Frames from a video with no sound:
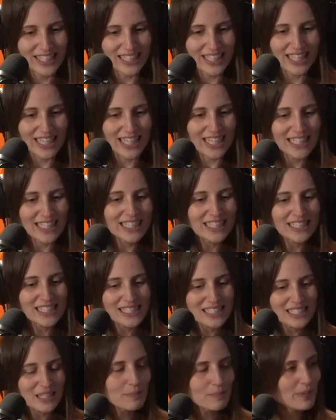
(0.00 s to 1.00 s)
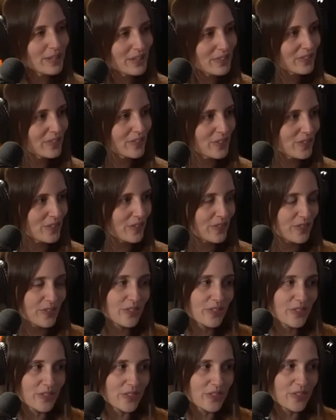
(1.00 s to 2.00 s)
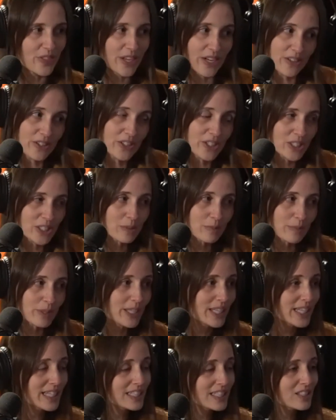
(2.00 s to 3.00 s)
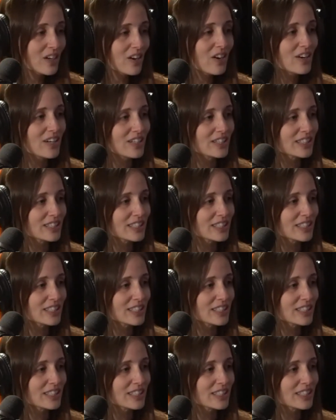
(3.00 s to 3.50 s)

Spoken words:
And I can accept that they're just being a dog.